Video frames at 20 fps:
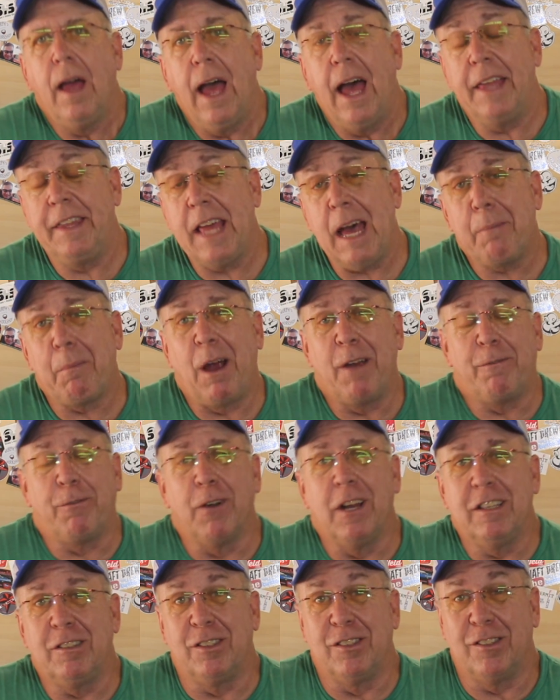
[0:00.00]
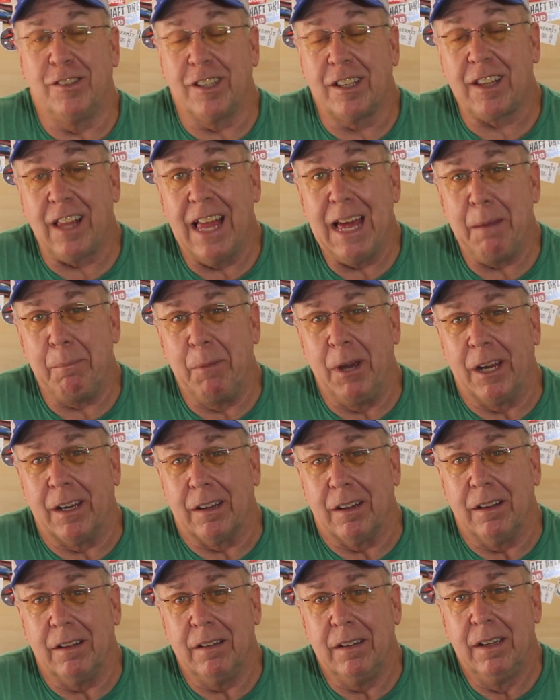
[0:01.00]
And that, my friends, is the clamp
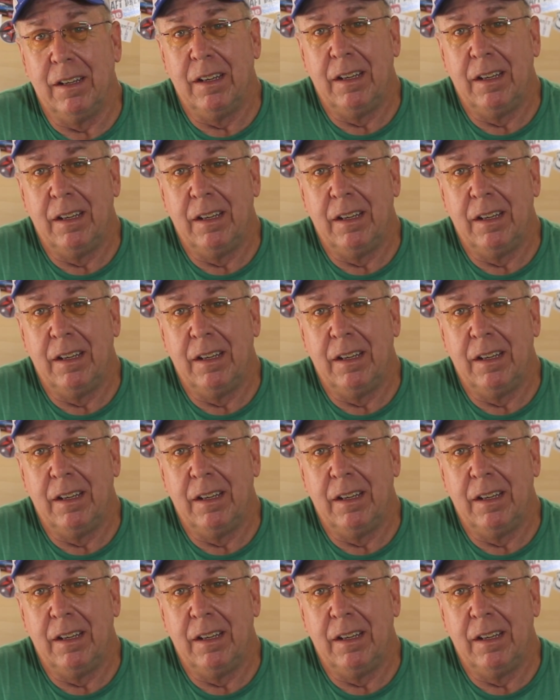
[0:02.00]
maker.